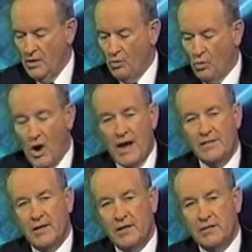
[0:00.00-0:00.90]
Why
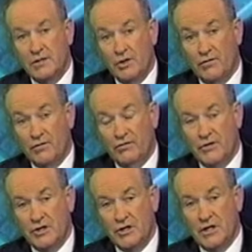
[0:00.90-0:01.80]
then has the University of
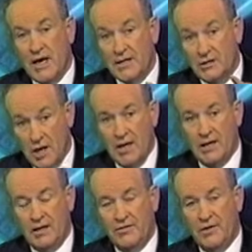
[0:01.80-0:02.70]
Virginia not done
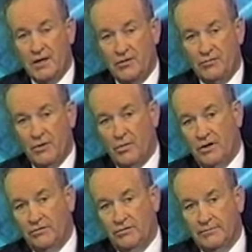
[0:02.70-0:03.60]
anything in 3
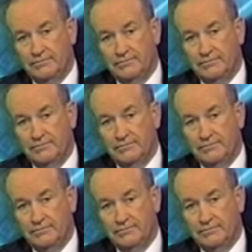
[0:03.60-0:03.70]
weeks?